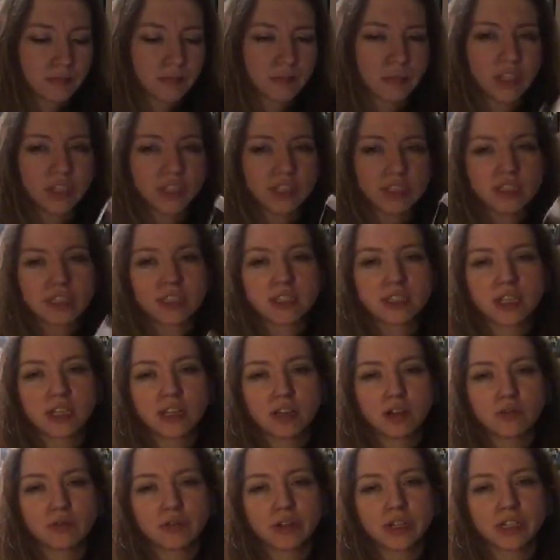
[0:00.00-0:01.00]
But this is
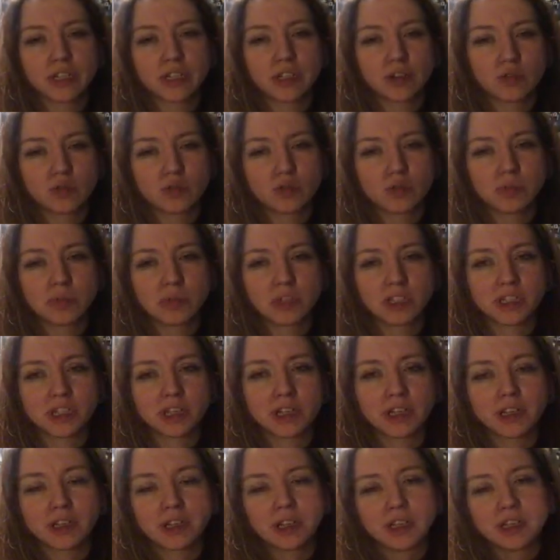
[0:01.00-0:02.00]
like a really cool book.